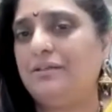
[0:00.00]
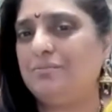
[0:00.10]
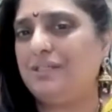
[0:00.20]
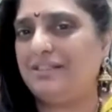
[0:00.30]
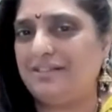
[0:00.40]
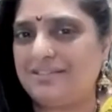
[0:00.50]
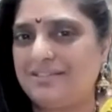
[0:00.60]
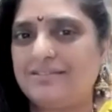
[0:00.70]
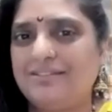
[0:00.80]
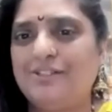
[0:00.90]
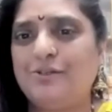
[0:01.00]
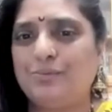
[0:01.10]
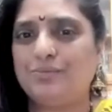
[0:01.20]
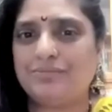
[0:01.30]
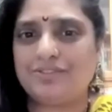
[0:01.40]
Her mother is,
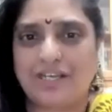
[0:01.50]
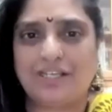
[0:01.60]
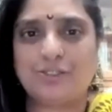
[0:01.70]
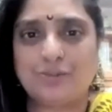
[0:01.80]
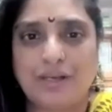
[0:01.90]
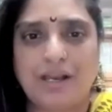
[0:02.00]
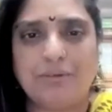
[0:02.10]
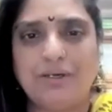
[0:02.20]
trying to calm